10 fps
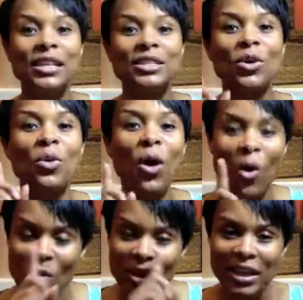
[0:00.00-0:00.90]
So
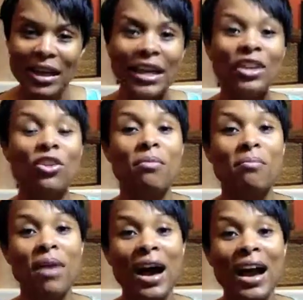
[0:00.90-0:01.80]
own it in your
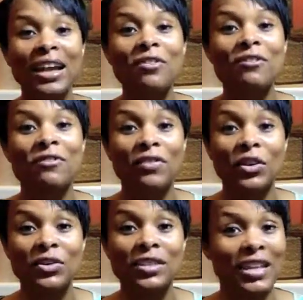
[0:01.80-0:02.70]
mind
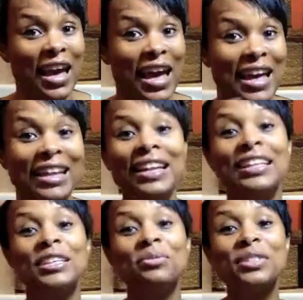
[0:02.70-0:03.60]
first. Hey,
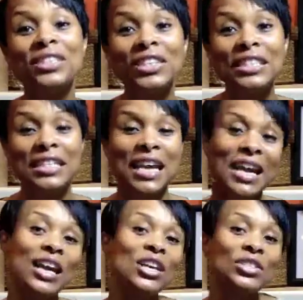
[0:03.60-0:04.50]
this was good
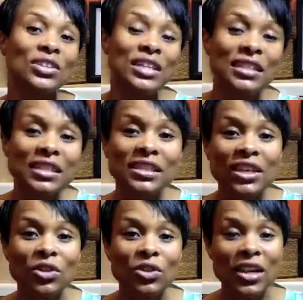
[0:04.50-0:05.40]
today. So let's
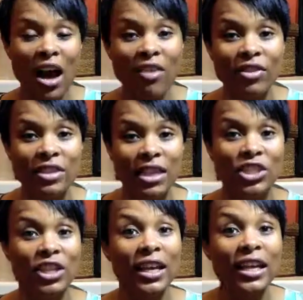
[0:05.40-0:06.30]
continue the
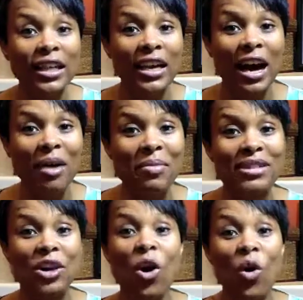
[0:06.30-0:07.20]
conversation in the
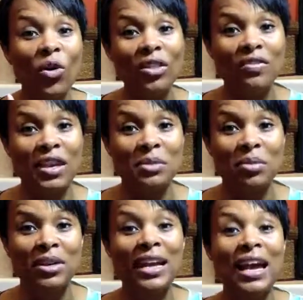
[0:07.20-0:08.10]
comments or the
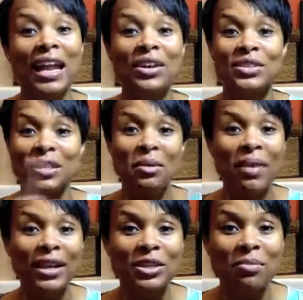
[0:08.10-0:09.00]
Facebook, and I'll see you
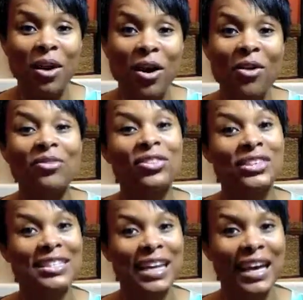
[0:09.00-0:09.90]
back tomorrow for
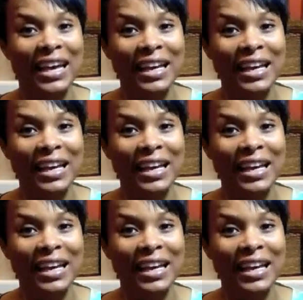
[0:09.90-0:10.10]
day